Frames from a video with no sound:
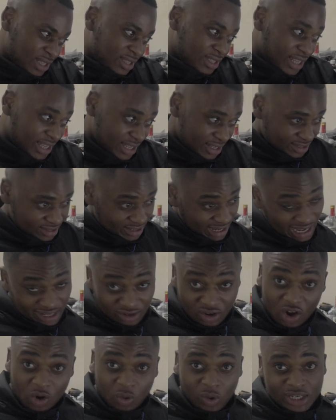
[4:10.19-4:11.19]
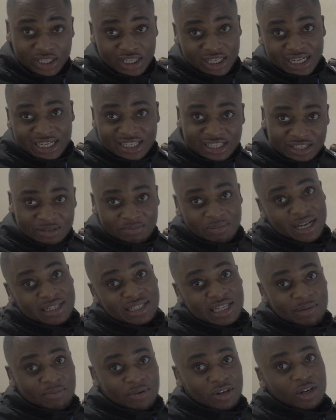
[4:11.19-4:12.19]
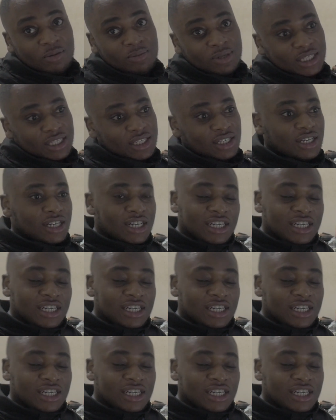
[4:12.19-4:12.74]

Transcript: this I'd go and watch it. That's just my type of comedy.